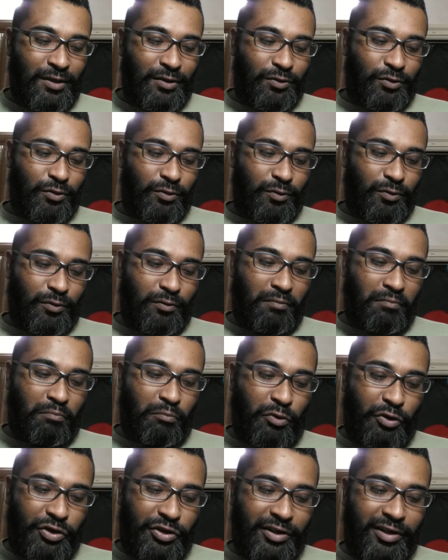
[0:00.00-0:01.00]
so
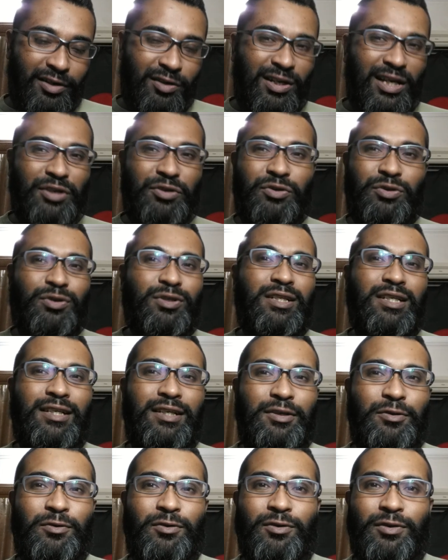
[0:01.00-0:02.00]
Boucheron actually
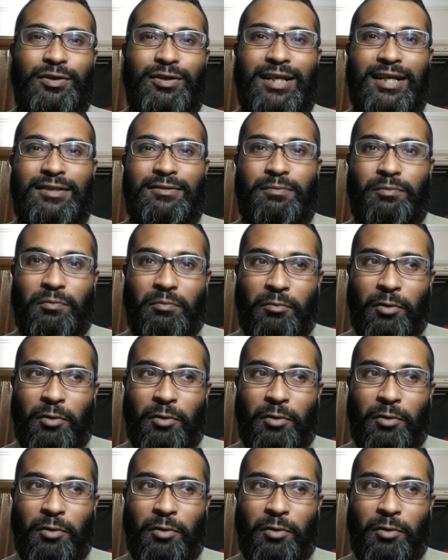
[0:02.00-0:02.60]
you know you guys